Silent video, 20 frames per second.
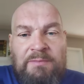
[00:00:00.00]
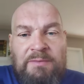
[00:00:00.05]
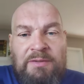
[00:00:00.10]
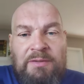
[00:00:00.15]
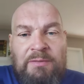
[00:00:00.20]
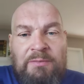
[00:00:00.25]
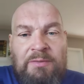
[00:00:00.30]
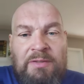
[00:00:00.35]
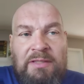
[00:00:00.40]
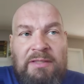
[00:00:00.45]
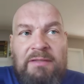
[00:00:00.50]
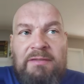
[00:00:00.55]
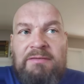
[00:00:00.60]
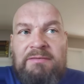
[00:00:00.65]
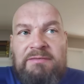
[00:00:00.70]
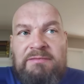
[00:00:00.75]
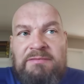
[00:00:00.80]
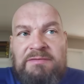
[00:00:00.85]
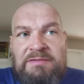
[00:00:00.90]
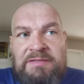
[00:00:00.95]
You know,
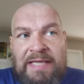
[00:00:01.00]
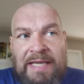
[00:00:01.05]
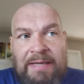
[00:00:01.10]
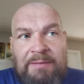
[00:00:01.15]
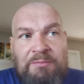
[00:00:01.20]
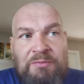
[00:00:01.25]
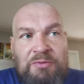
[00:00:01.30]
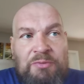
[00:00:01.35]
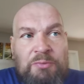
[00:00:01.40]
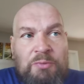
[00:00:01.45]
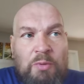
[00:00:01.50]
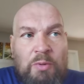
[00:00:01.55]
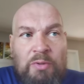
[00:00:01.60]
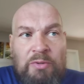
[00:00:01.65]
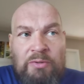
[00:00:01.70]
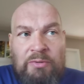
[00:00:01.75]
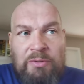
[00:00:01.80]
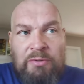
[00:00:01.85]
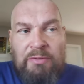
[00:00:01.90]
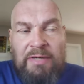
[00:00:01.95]
damn you
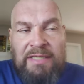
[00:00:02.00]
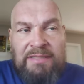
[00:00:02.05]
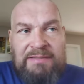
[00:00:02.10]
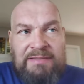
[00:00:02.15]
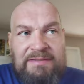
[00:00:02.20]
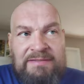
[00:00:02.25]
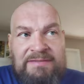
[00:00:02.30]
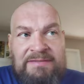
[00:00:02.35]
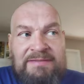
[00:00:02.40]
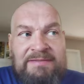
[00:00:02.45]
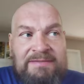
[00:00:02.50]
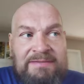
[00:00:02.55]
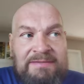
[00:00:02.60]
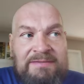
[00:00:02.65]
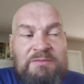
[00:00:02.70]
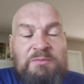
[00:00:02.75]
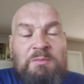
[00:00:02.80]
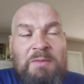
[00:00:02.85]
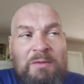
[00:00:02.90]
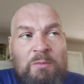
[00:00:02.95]
autocorrect
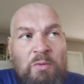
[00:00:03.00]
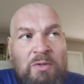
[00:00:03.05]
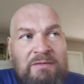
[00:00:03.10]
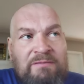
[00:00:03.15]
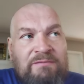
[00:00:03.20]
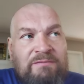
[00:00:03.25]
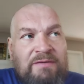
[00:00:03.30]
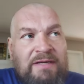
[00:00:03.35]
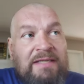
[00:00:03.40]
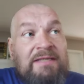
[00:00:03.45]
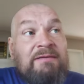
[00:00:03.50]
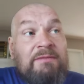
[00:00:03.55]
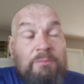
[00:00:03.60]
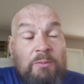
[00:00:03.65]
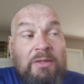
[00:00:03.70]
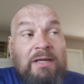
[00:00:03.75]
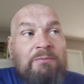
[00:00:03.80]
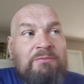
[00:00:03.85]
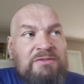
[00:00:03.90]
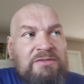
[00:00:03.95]
instances. My one friend,
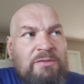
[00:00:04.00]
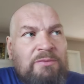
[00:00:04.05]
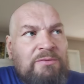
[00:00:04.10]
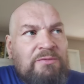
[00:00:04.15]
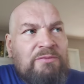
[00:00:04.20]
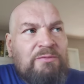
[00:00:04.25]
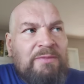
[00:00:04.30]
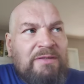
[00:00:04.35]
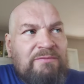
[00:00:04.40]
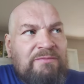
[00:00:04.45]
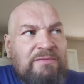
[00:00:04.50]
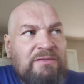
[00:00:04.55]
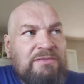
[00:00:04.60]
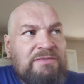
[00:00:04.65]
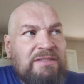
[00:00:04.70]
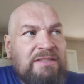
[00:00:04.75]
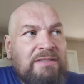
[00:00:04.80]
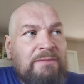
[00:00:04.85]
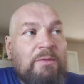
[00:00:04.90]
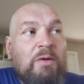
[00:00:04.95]
when I was going through my
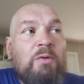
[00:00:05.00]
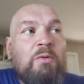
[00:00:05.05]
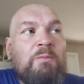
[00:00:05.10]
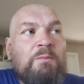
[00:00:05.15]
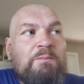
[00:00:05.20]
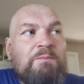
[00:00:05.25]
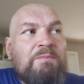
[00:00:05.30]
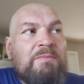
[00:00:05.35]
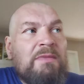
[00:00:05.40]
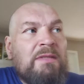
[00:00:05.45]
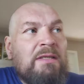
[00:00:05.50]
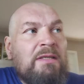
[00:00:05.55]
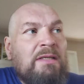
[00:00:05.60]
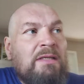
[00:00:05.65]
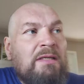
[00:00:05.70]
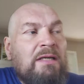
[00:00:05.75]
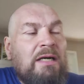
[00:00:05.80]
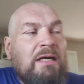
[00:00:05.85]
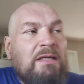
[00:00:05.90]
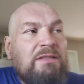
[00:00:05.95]
first chemo,
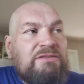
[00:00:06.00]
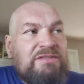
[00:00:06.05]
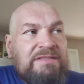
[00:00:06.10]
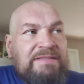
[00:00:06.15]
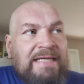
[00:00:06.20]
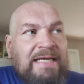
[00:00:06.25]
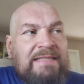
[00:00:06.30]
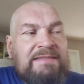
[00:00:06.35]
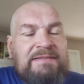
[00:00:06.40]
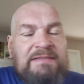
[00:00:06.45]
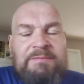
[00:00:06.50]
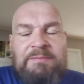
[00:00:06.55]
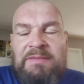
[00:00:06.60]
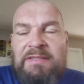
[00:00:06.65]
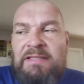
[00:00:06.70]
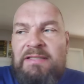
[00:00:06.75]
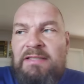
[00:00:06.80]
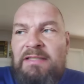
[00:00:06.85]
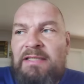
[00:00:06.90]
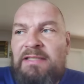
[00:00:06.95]
she texted
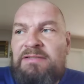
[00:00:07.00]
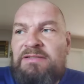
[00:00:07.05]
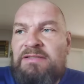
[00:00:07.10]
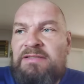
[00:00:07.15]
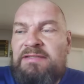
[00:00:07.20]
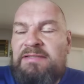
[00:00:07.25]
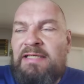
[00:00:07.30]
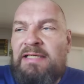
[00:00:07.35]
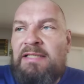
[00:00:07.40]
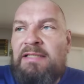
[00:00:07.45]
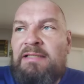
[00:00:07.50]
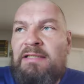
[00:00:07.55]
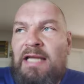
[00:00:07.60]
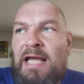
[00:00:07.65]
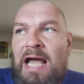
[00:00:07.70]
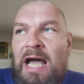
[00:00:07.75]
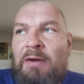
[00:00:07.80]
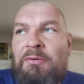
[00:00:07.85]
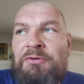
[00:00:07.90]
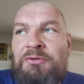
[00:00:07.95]
me and she said,
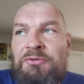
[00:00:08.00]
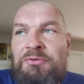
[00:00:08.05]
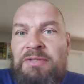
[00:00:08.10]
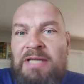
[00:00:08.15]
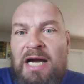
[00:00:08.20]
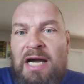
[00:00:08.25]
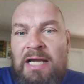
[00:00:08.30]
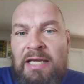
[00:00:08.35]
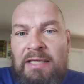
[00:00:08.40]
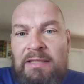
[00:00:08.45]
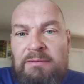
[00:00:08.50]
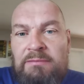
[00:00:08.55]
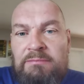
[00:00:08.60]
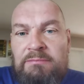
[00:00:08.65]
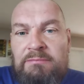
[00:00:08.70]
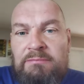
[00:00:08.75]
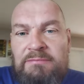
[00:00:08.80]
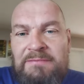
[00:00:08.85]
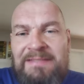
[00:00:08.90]
how are you dying?